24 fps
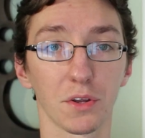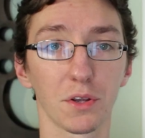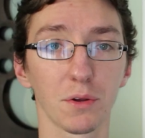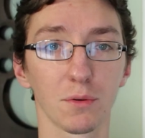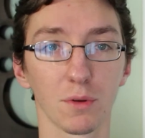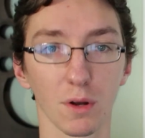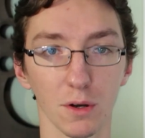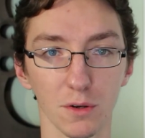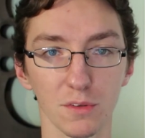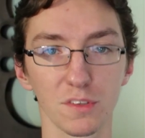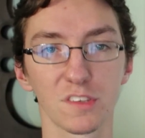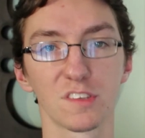
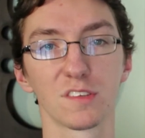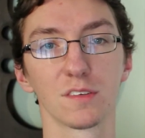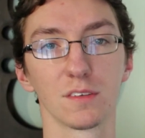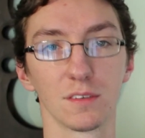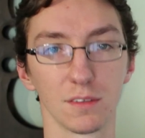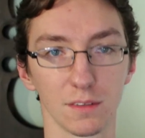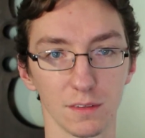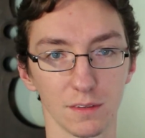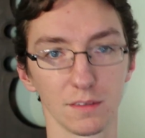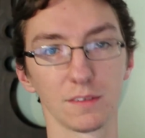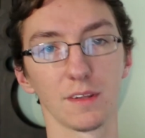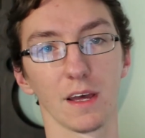heroes,
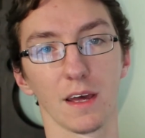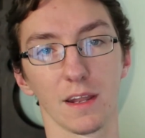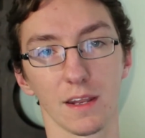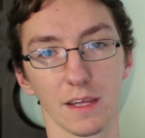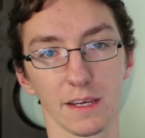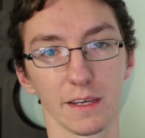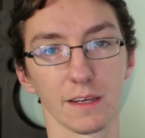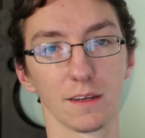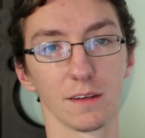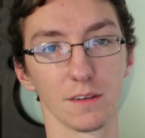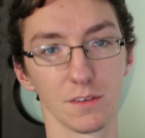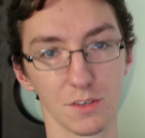
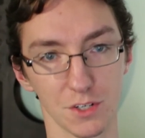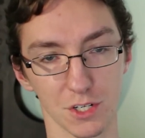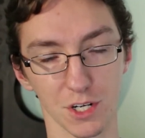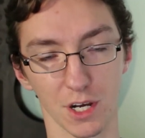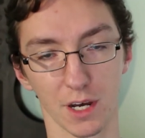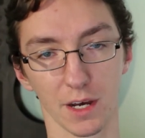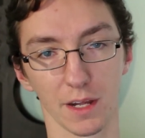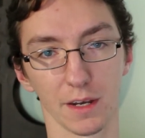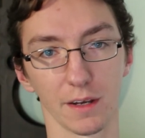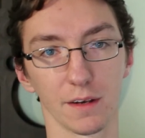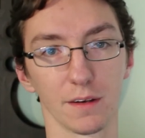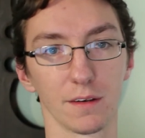Dany,
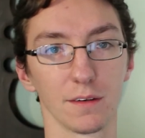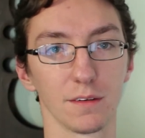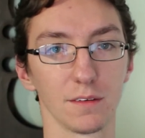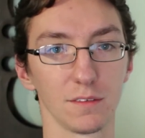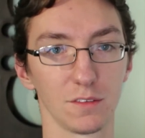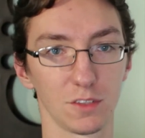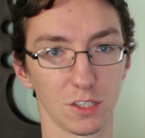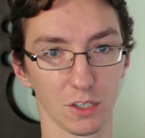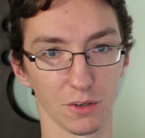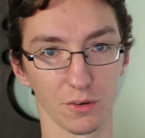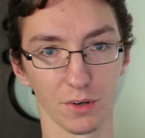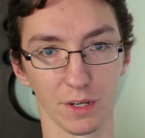Jon,
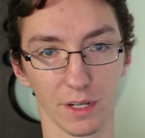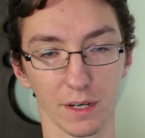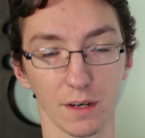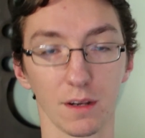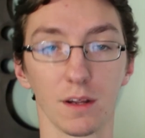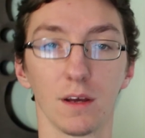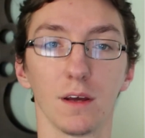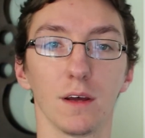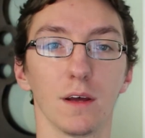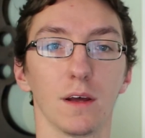Tyrion,